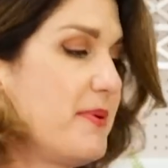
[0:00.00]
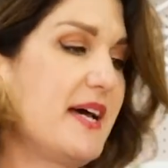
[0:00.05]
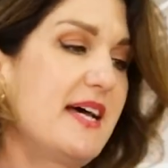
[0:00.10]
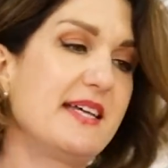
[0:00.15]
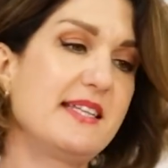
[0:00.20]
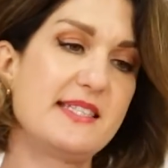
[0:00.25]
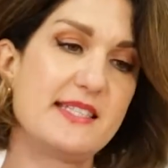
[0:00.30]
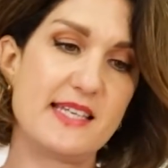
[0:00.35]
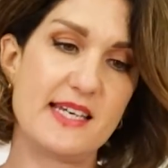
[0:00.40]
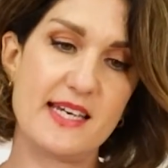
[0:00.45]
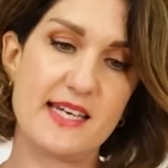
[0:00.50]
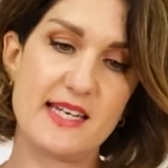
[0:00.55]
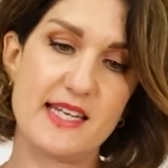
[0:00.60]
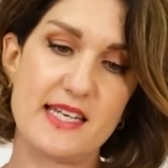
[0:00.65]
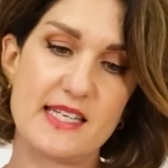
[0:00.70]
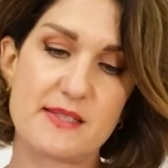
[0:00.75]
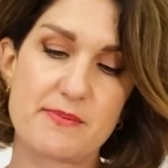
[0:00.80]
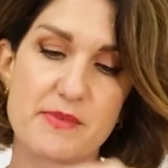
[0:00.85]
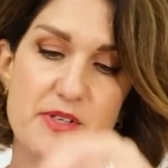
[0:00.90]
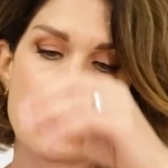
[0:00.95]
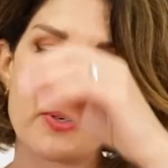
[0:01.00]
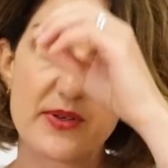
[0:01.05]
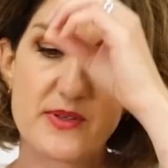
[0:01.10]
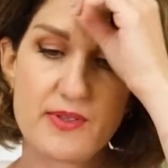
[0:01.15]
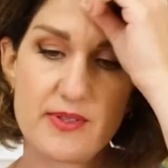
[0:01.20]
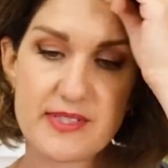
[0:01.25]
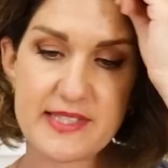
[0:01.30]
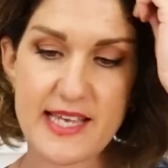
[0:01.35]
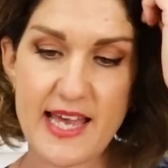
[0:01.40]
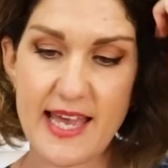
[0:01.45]
pattern is
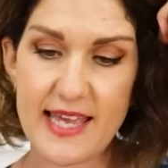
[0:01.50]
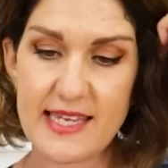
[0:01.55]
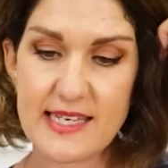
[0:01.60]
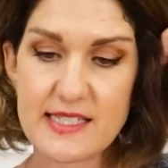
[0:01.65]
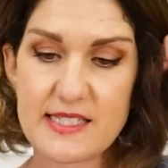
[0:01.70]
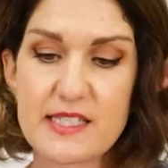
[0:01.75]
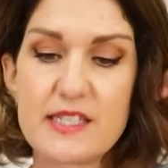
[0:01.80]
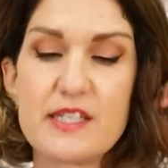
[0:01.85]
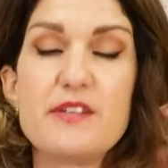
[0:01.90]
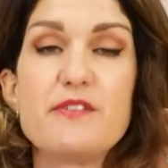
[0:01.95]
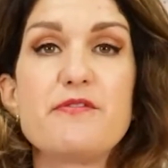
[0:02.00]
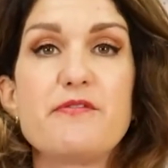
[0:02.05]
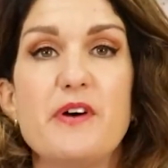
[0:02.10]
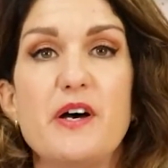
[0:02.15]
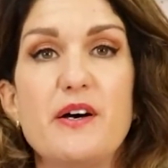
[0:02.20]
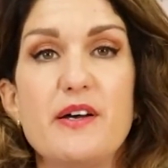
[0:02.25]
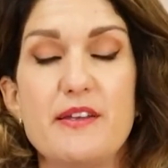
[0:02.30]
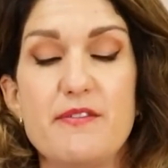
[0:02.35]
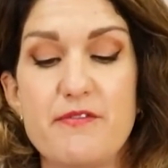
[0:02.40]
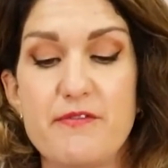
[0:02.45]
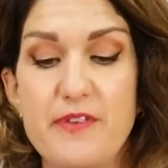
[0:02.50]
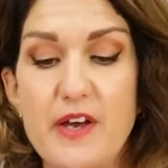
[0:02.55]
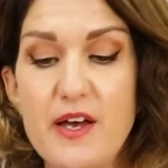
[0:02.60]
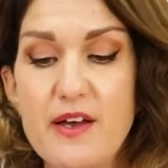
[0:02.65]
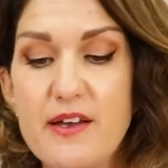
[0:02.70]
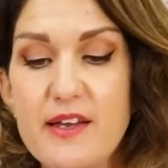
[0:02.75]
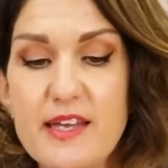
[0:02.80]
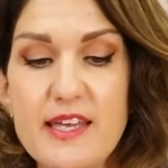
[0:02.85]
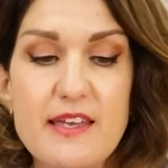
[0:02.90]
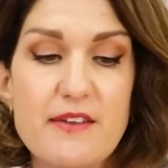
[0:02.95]
McCall's
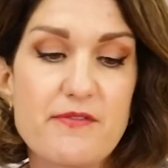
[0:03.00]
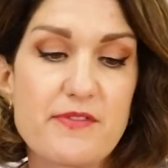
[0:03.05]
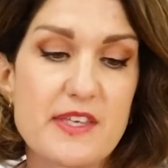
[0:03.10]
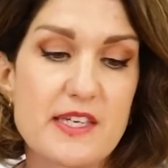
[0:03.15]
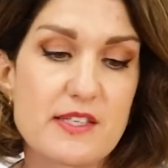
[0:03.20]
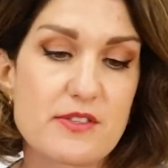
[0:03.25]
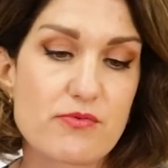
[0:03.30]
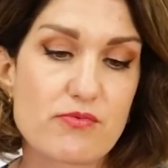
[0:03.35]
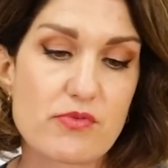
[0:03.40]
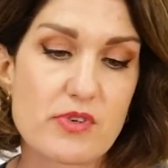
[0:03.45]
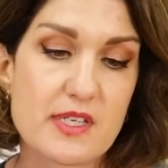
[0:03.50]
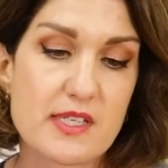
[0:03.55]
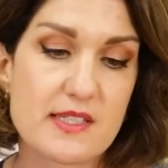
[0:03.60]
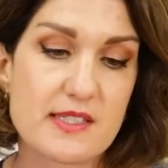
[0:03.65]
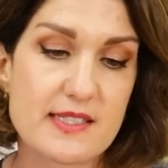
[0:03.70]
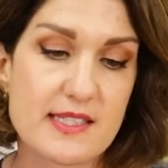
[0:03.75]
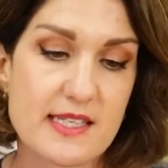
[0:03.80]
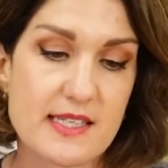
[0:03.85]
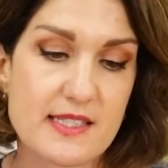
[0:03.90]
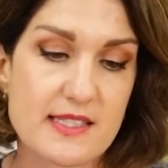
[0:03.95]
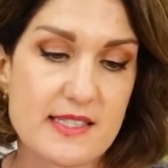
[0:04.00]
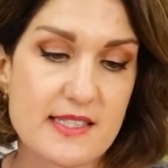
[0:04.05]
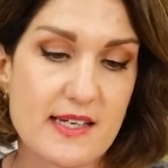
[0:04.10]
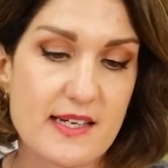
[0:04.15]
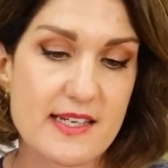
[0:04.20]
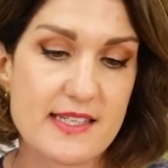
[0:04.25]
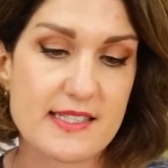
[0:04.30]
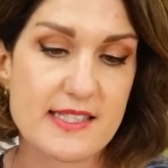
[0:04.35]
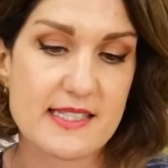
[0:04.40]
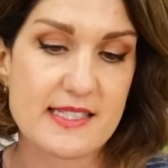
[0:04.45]
8255. This runs in
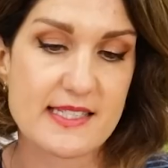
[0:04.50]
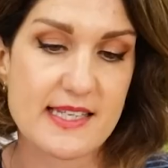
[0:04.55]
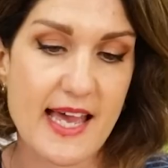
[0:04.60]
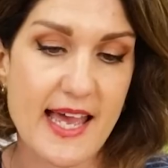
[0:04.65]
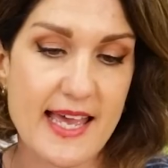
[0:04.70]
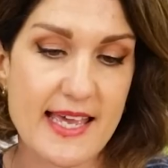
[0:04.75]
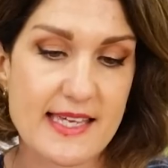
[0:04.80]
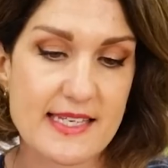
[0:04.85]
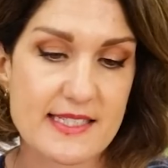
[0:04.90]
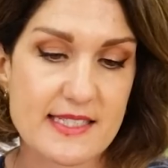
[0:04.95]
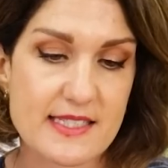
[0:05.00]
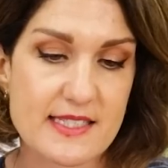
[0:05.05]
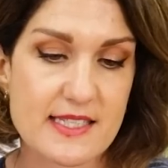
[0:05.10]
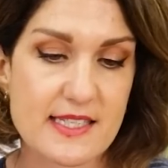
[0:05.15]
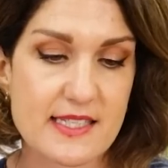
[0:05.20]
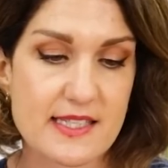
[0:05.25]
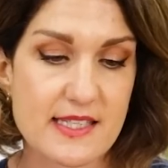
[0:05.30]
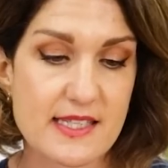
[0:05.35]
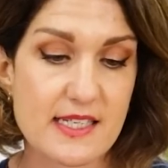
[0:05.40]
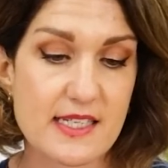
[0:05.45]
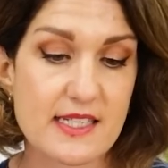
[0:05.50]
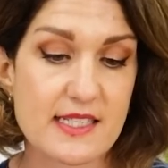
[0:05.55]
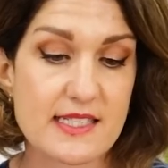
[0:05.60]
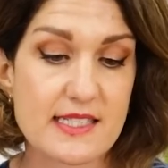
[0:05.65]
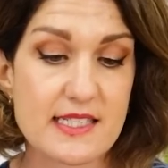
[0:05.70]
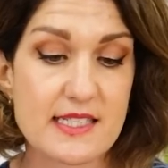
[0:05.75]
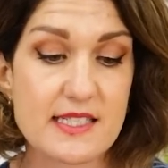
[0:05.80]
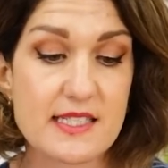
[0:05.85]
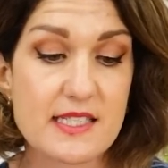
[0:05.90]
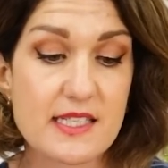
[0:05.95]
sizes 8 to
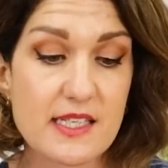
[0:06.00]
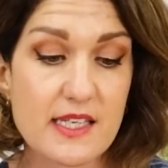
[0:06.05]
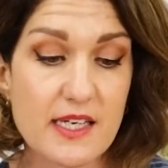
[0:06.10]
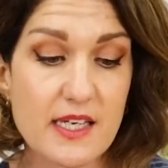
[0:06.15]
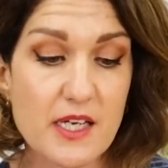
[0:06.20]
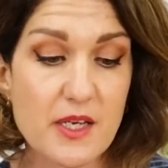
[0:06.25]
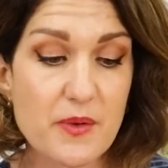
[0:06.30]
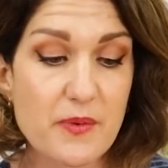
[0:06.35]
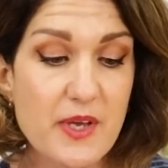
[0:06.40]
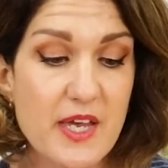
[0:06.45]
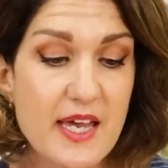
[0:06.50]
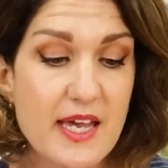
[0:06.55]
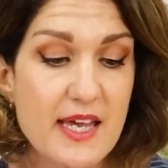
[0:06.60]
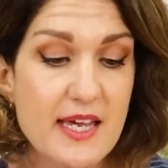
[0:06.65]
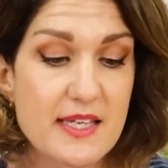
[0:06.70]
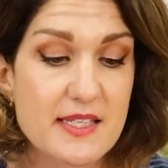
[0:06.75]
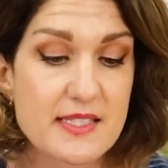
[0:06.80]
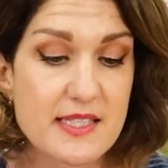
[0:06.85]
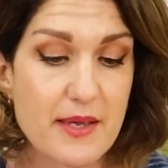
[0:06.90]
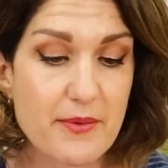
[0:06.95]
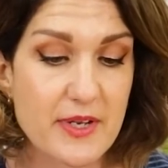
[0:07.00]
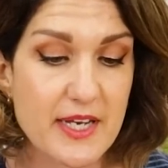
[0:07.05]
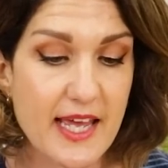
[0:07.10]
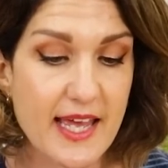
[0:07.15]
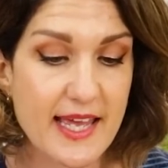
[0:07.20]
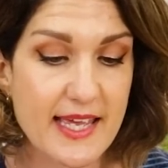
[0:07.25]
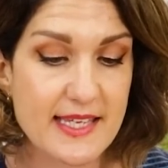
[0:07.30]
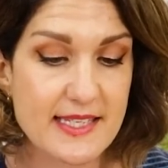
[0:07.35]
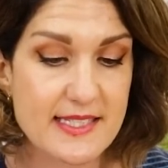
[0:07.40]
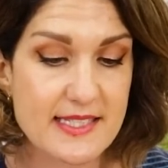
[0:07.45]
32. So an
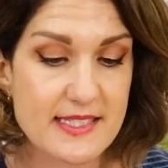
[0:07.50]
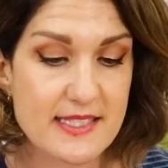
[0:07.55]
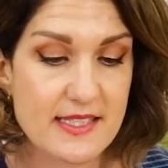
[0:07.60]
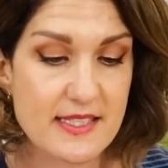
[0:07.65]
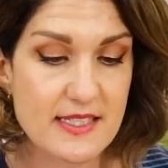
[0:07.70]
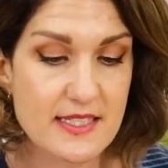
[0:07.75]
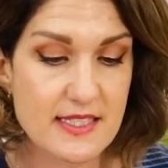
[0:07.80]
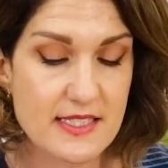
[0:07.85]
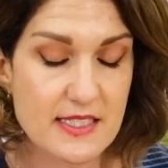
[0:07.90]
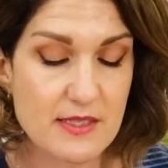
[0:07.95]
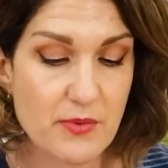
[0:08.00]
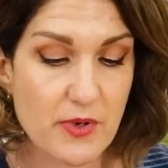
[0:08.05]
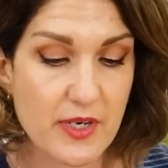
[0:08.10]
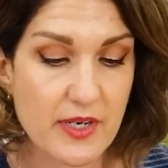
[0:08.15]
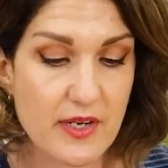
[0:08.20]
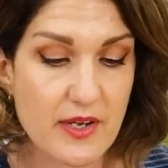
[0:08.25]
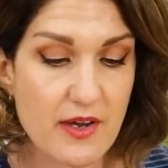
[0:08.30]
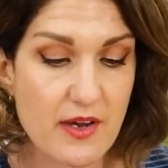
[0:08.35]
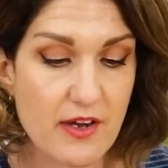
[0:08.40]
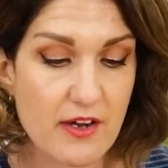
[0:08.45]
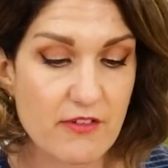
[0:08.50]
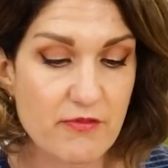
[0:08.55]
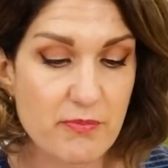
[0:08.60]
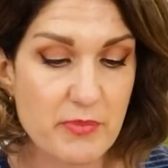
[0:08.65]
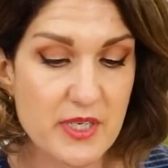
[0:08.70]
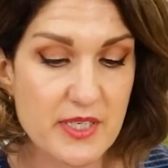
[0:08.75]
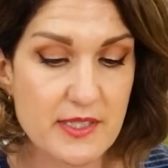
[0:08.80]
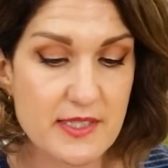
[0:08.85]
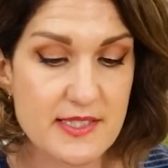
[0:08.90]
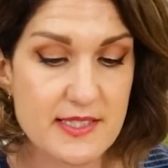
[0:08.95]
8 is a 31 and a half
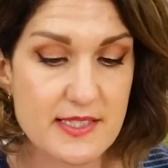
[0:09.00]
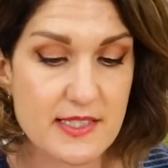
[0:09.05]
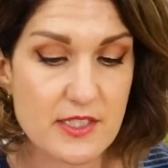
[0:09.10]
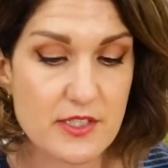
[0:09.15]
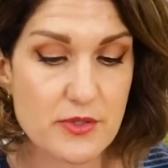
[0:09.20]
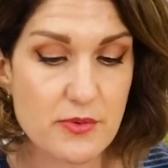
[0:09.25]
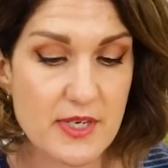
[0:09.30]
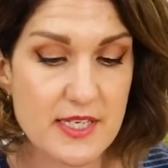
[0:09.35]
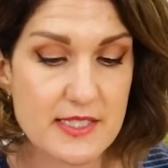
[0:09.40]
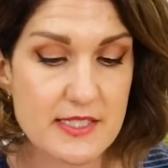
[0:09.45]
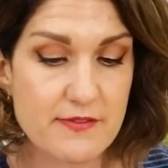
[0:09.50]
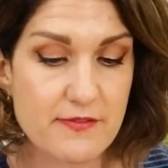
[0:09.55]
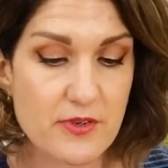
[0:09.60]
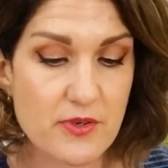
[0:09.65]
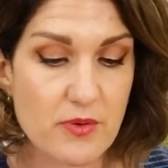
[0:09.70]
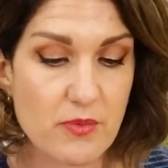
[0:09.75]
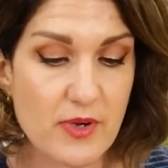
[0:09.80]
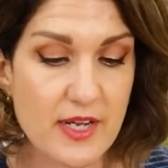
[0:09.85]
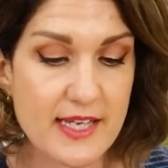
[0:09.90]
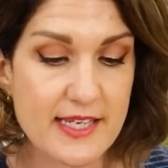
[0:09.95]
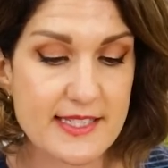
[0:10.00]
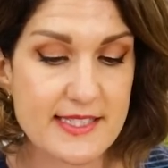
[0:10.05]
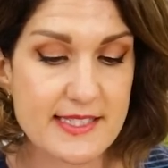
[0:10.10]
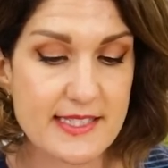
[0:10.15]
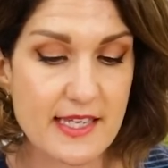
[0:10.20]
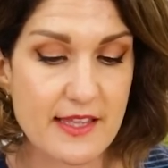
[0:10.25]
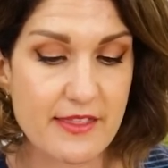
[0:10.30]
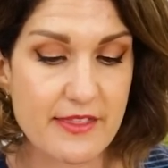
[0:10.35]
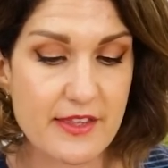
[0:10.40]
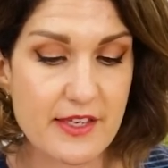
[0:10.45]
bust, 24 waist
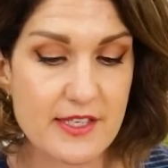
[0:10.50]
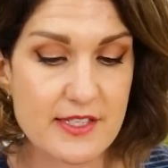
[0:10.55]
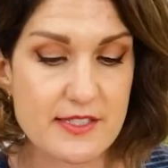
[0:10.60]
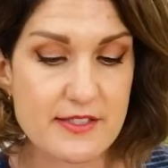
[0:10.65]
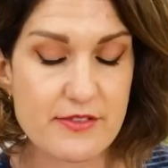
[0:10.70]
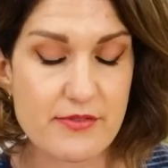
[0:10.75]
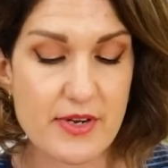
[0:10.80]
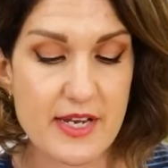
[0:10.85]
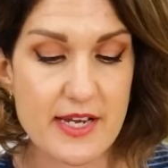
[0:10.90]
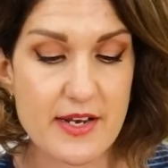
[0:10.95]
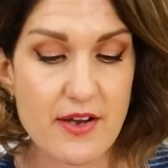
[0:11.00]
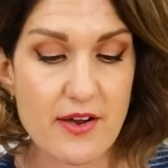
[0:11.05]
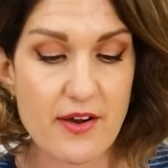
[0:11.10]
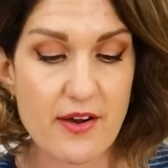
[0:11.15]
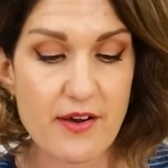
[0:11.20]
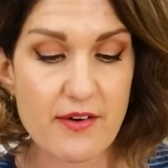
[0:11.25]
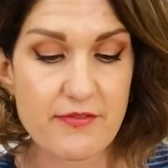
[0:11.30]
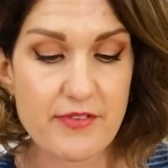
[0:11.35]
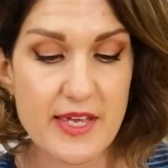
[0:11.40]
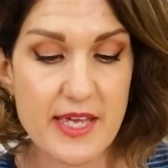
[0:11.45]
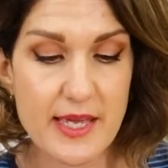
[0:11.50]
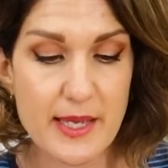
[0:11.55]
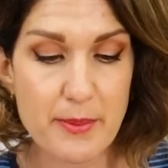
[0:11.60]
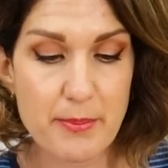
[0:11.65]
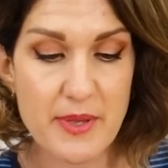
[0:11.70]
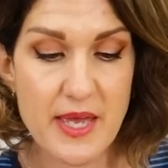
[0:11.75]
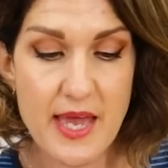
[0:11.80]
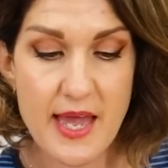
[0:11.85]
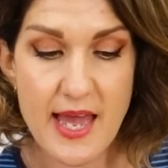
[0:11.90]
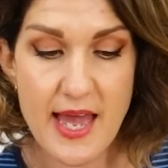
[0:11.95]
and 33 and a half
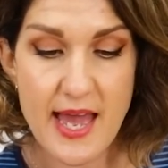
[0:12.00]
hip.